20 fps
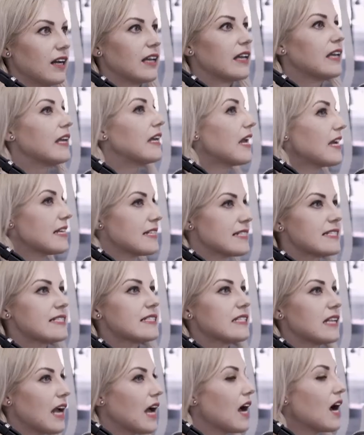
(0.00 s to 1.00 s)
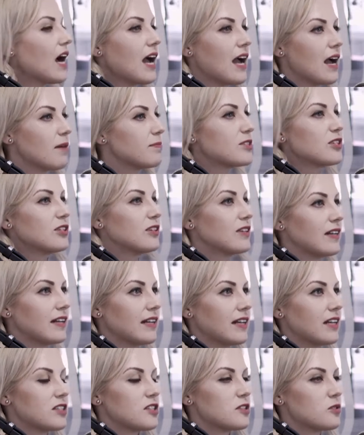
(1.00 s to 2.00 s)
Yes,
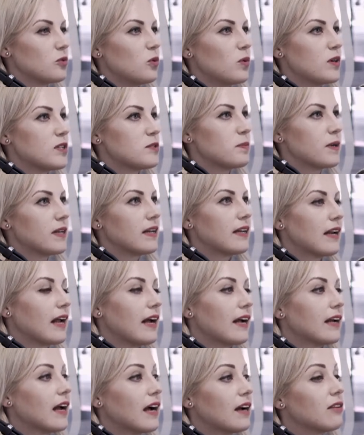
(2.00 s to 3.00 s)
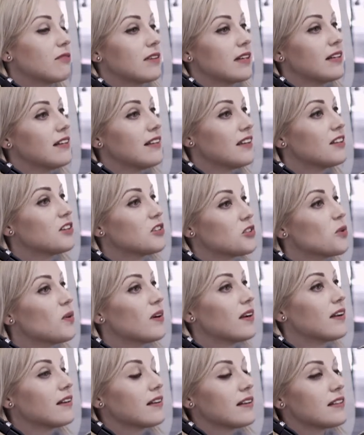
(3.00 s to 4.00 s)
absolutely. It's always been, and I really enjoy
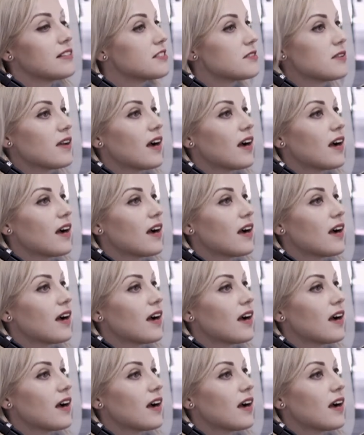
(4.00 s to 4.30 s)
it.